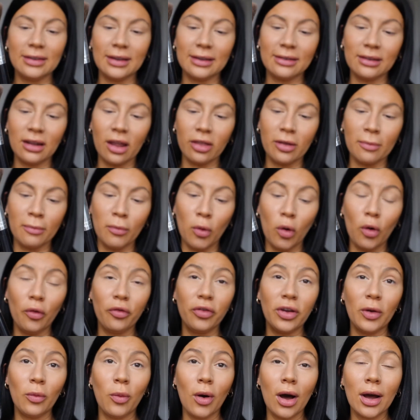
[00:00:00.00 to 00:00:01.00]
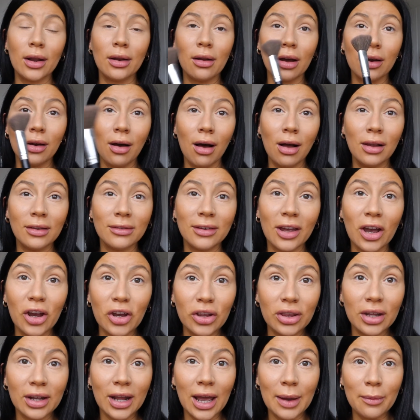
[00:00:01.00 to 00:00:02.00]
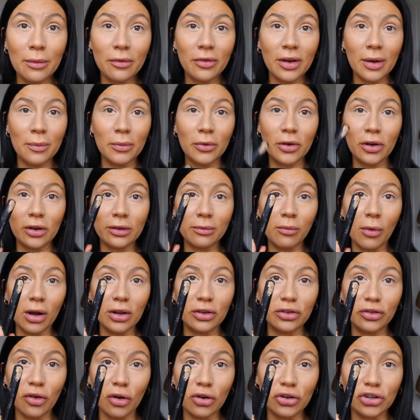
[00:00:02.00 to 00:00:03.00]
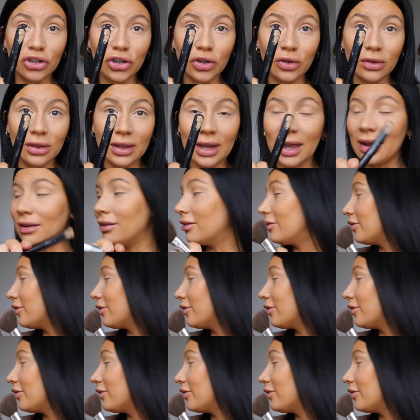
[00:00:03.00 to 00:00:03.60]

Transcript: is another Morphe one. I can't tell you the name of it because my dog chewed the end